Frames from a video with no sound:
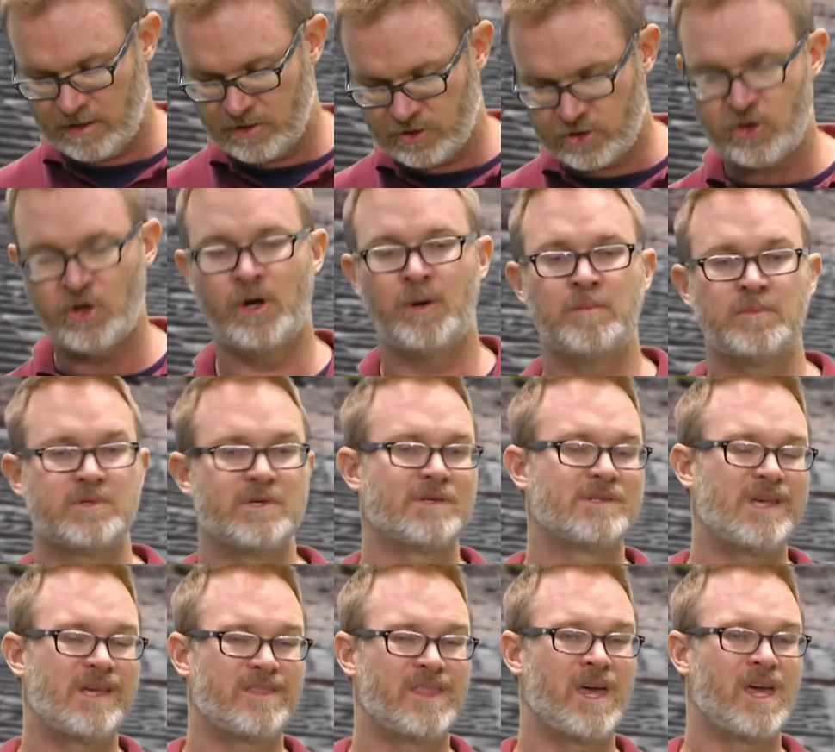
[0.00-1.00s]
terms is
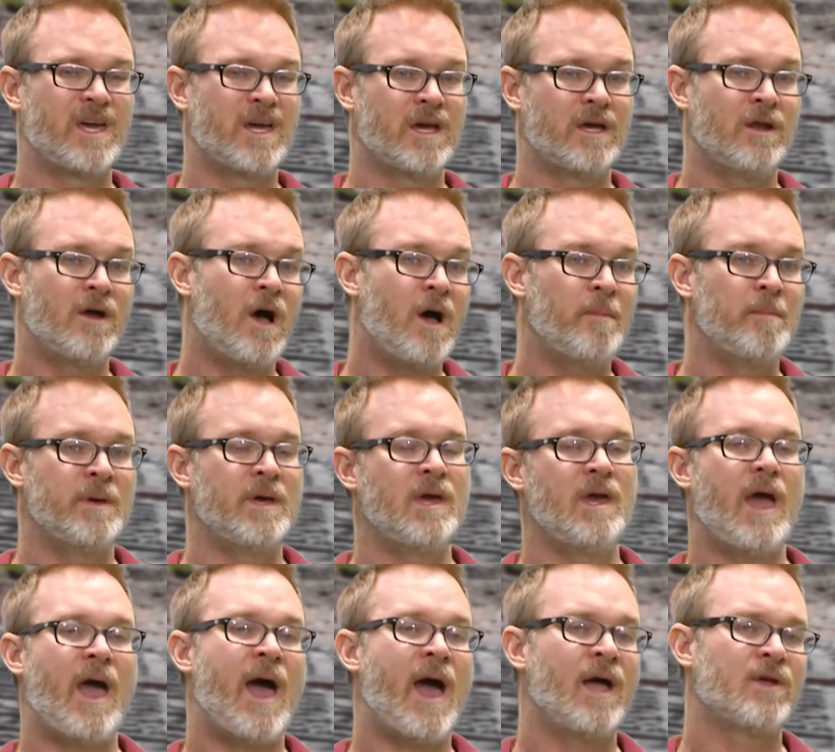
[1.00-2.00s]
that they cannot
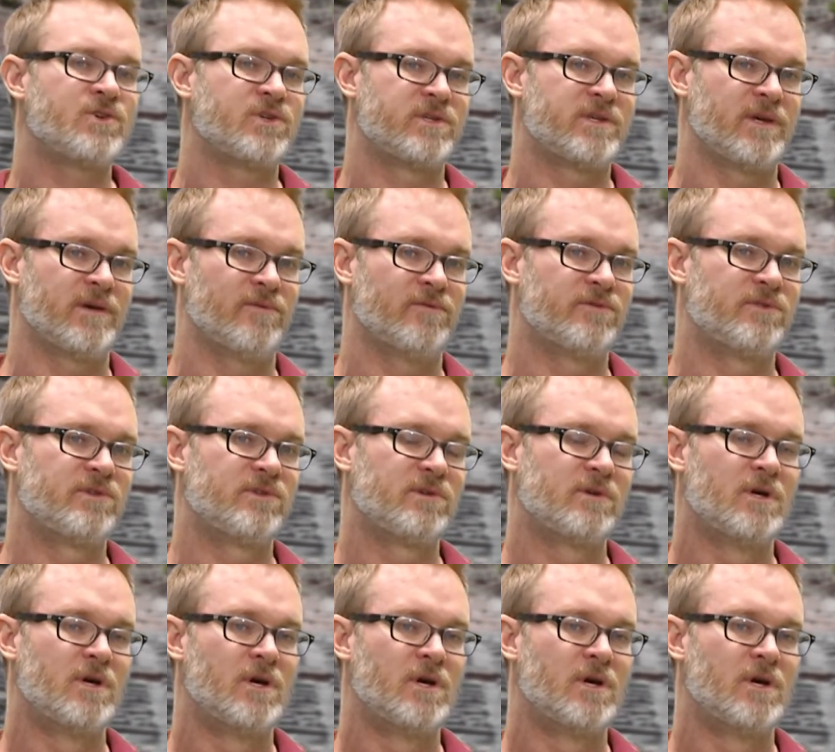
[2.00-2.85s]
be adjectives.